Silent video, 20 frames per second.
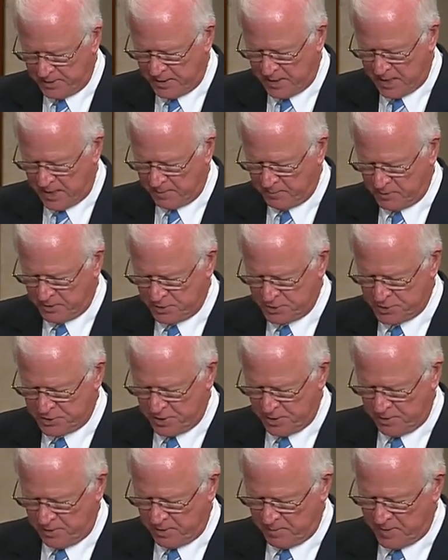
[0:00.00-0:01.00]
I am
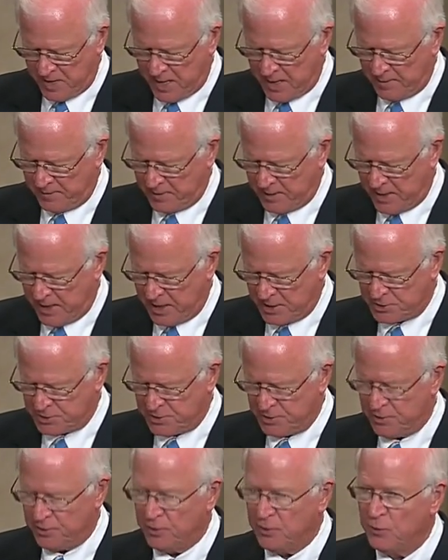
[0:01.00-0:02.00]
concerned about that has
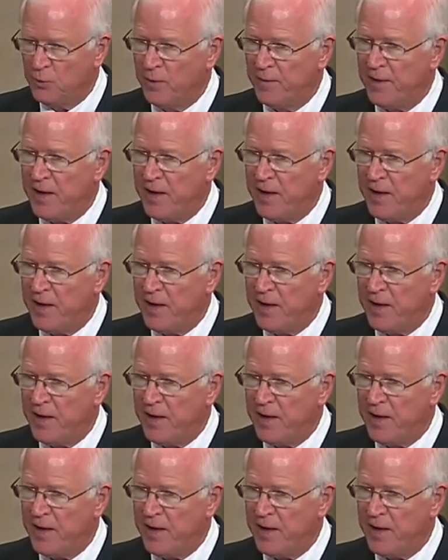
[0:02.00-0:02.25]
to do with